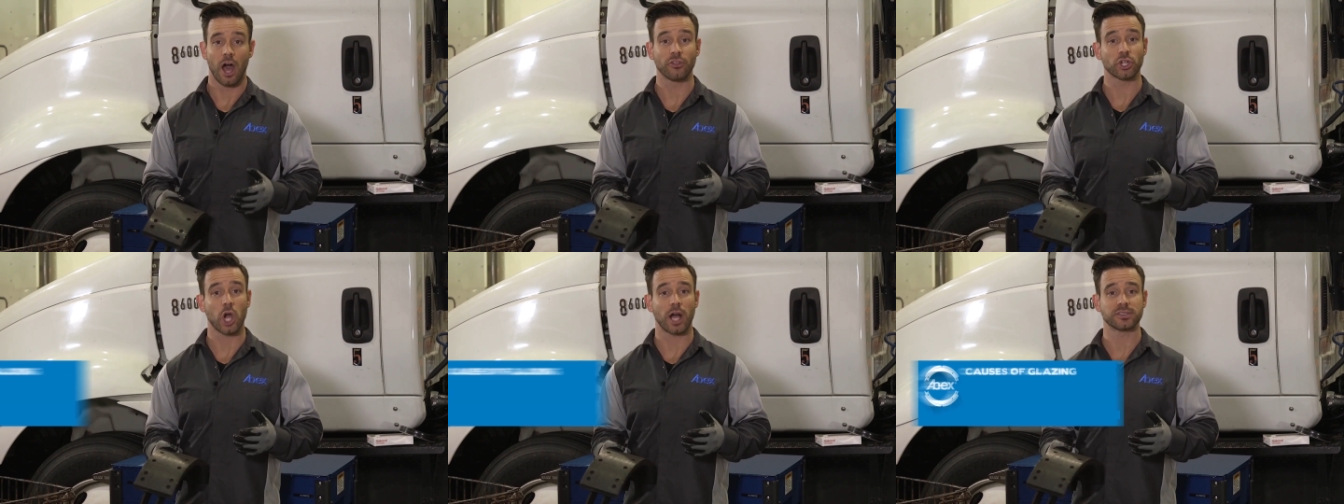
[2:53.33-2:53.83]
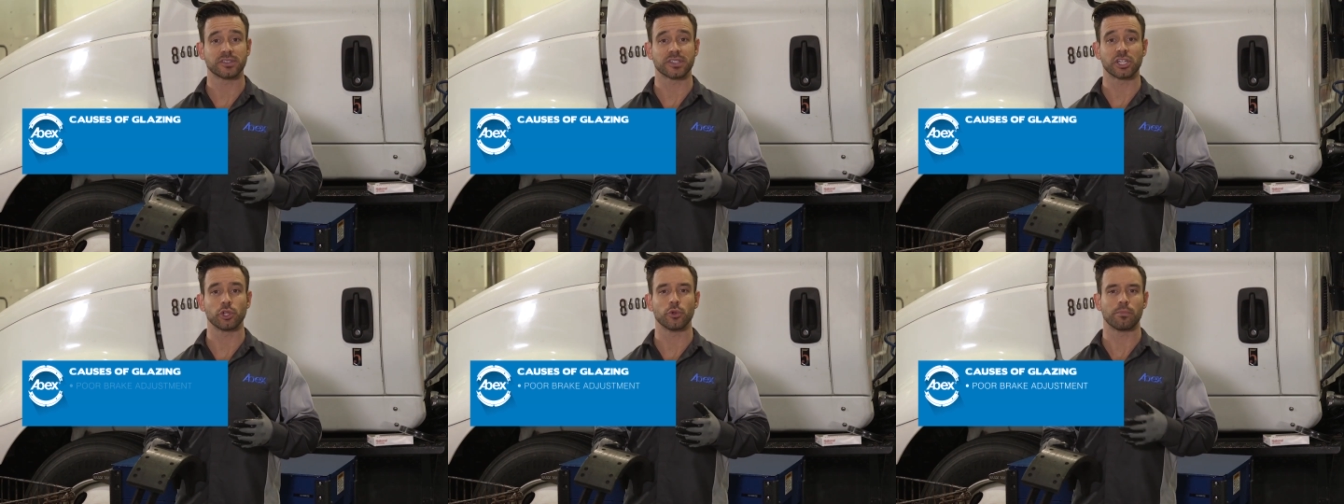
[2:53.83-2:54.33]
Other causes
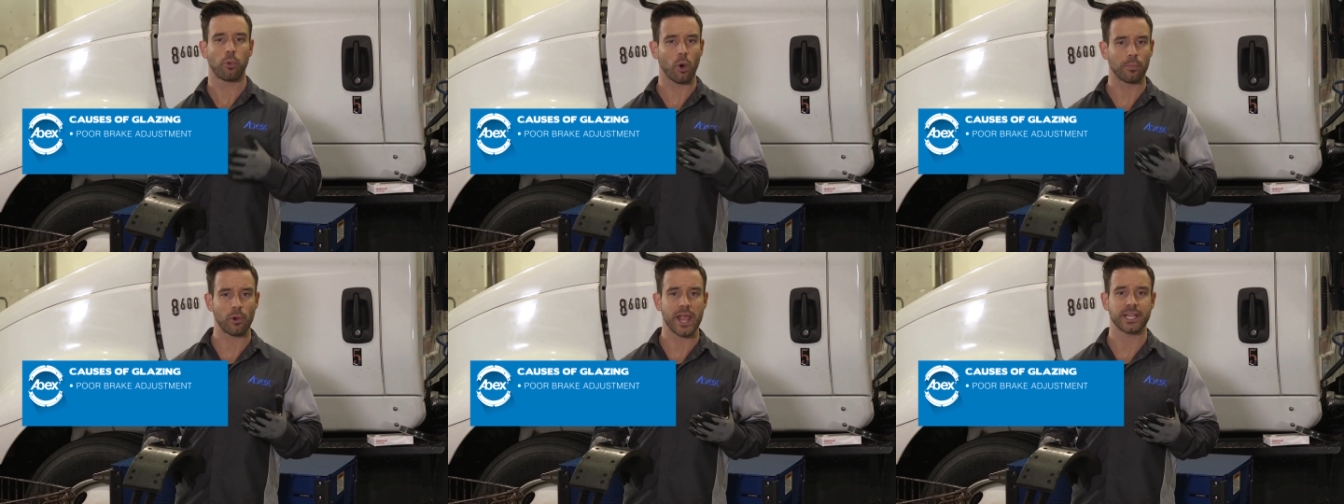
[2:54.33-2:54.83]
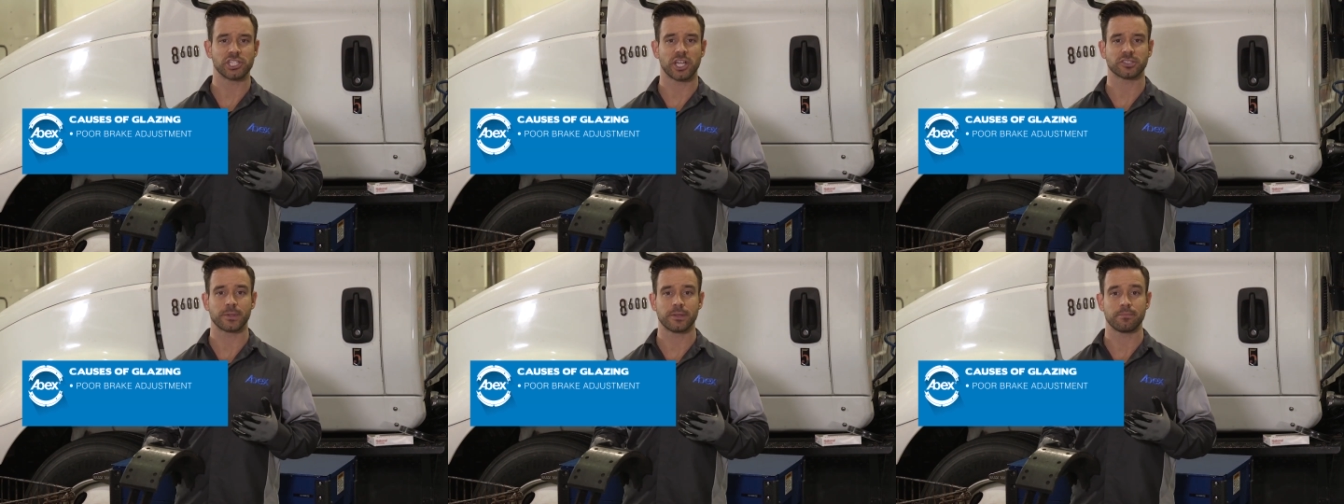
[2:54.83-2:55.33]
include poor brake
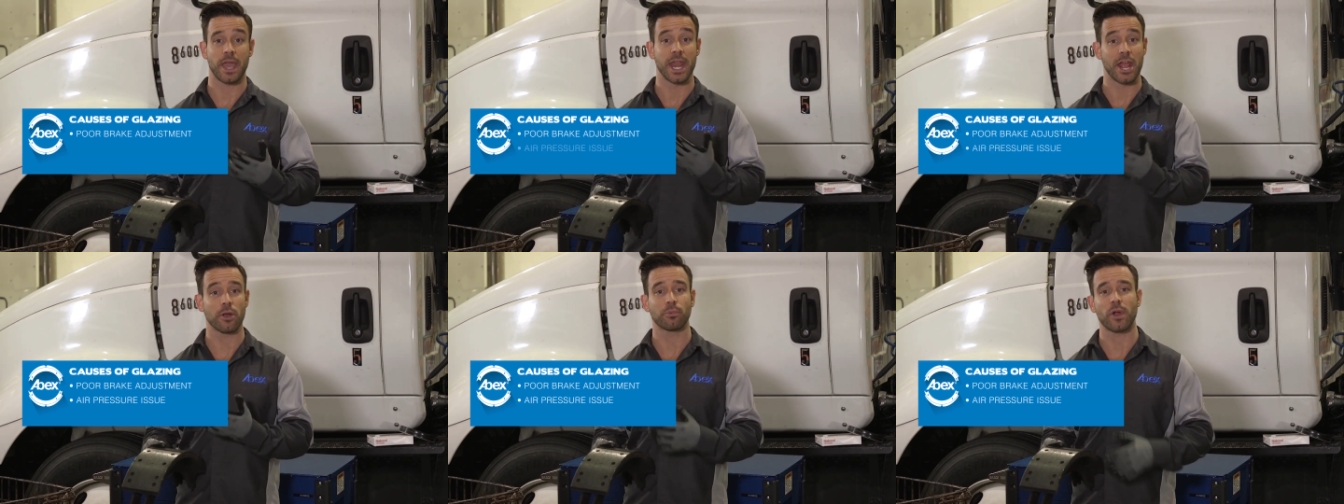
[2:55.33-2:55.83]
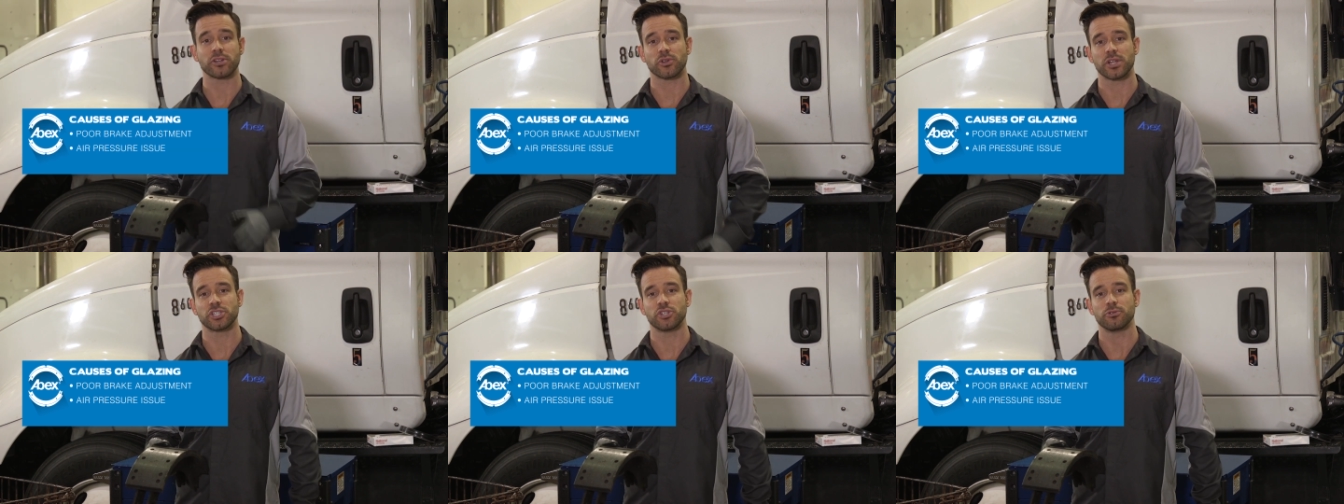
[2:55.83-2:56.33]
adjustment, an air
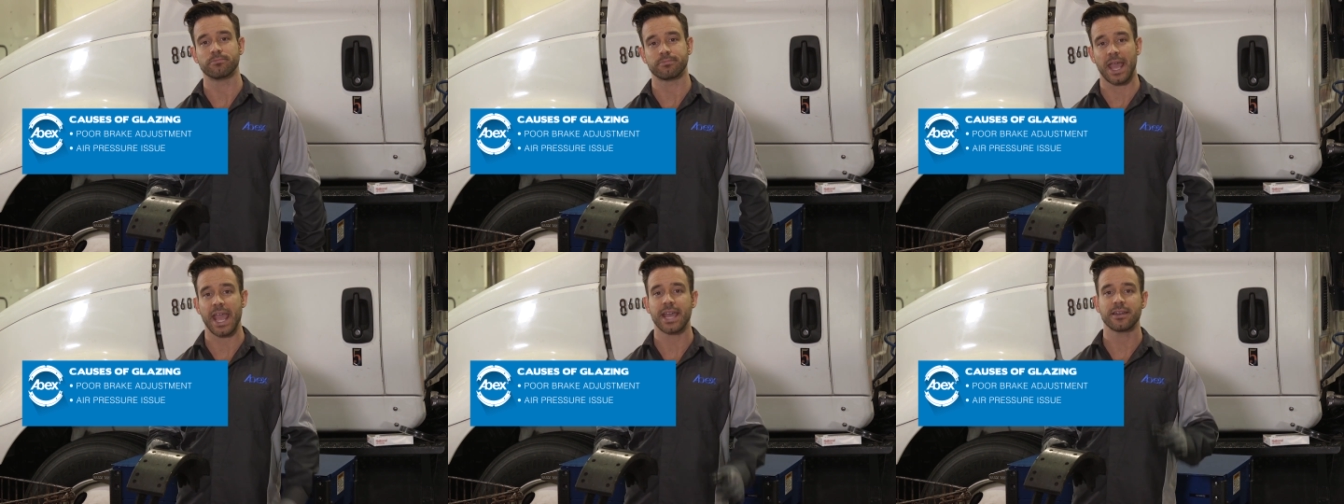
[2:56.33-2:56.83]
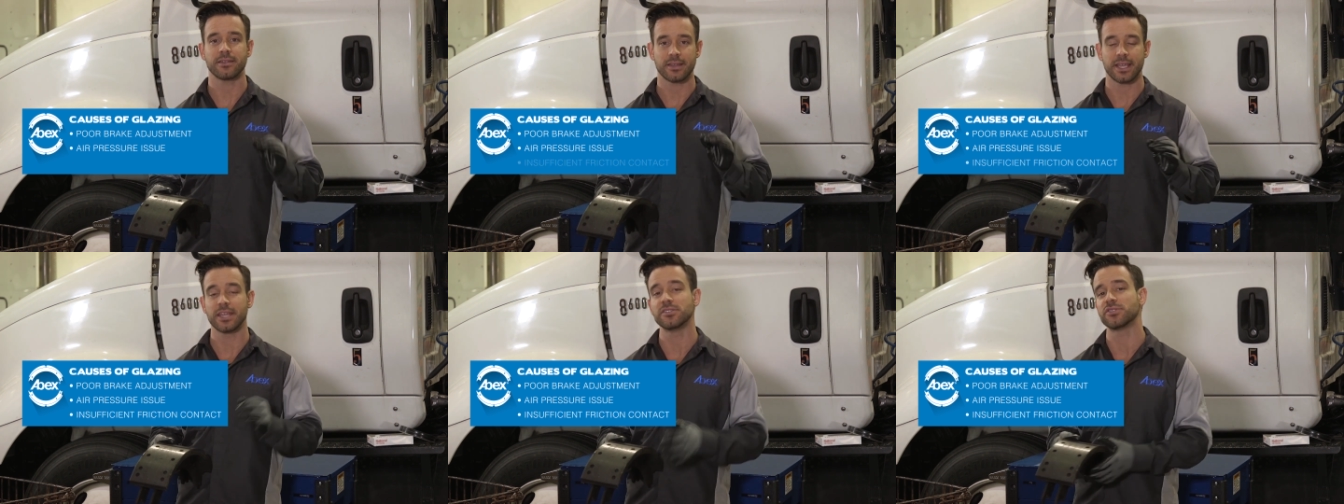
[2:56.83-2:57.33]
pressure issue, and
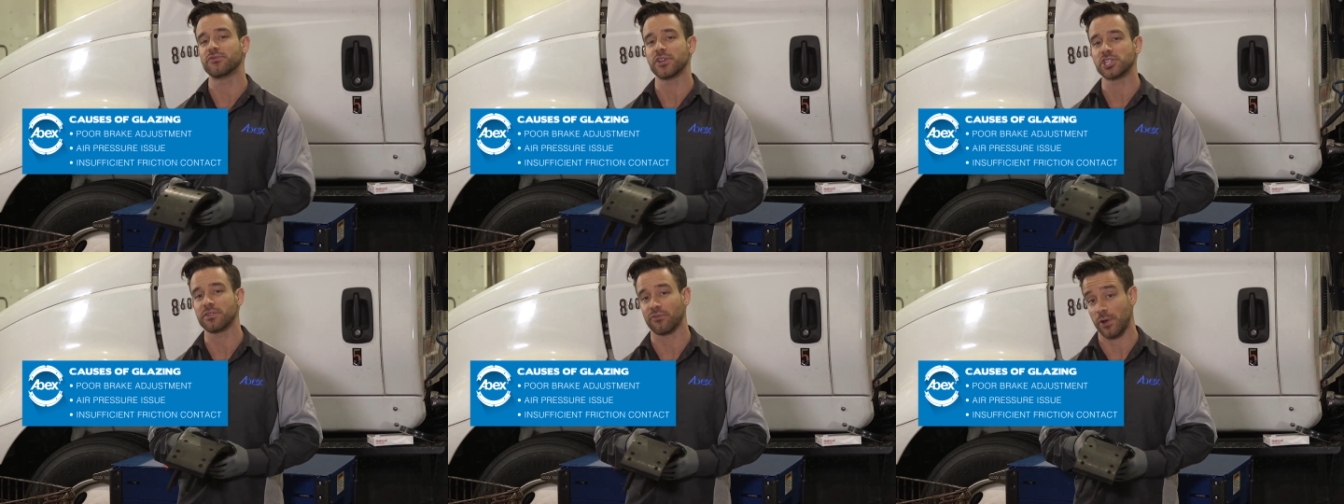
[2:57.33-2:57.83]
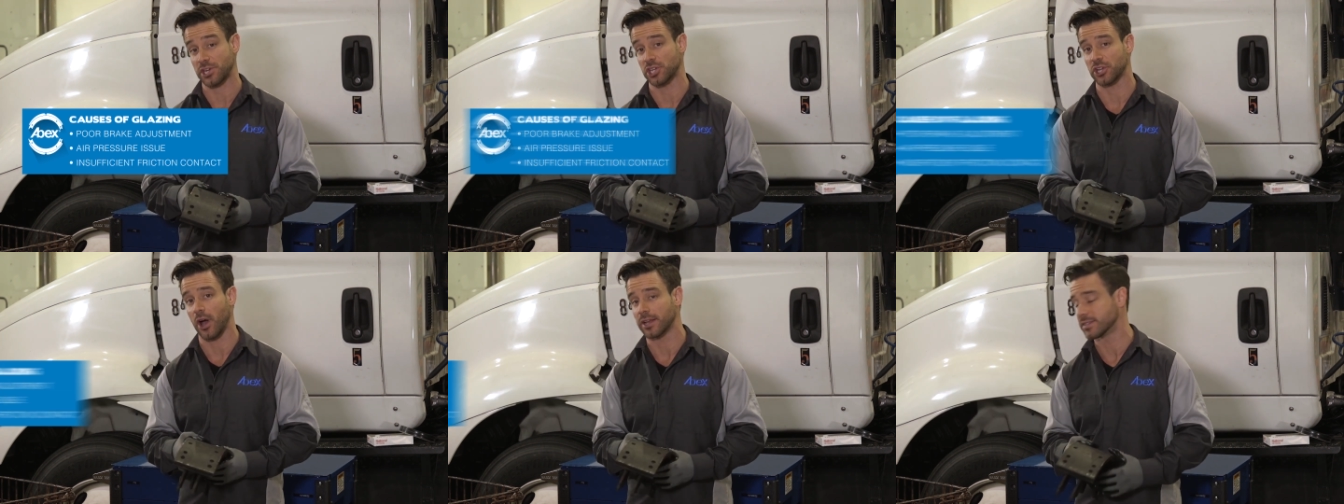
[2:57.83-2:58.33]
insufficient
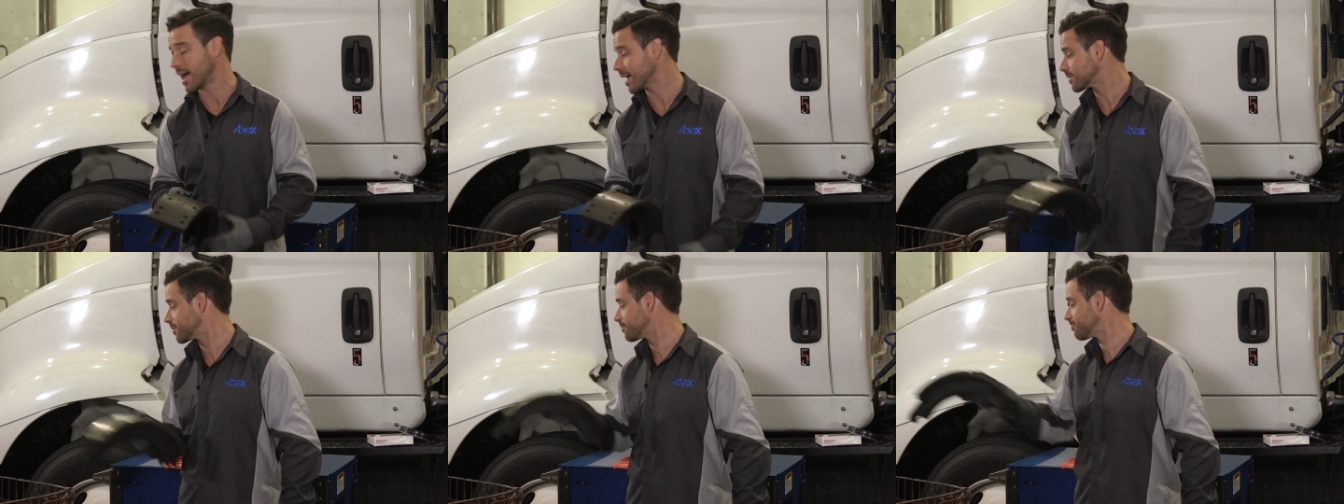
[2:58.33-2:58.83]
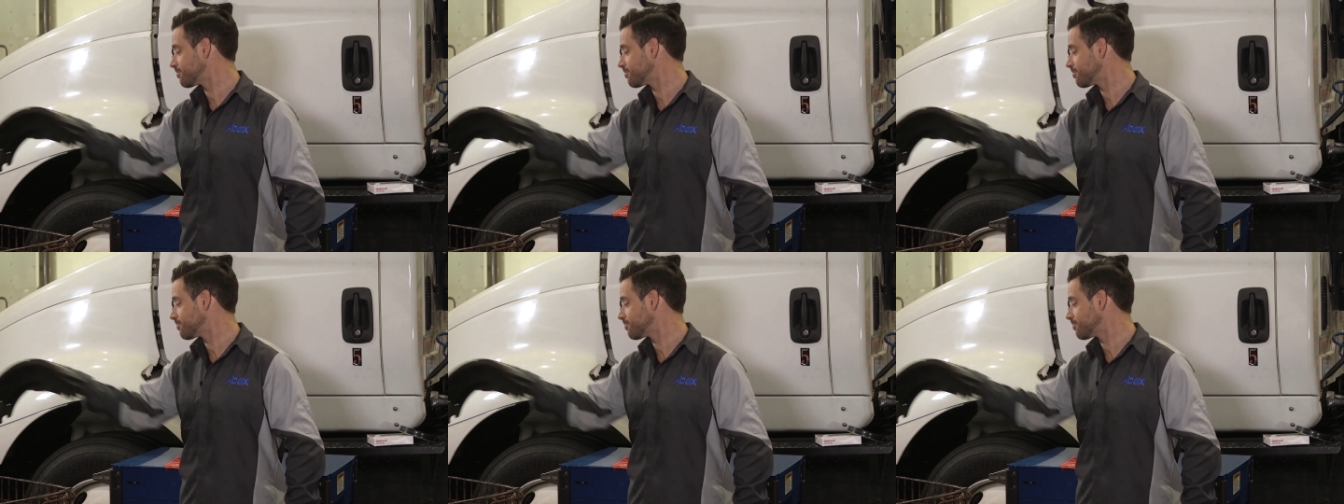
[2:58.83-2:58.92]
friction contact.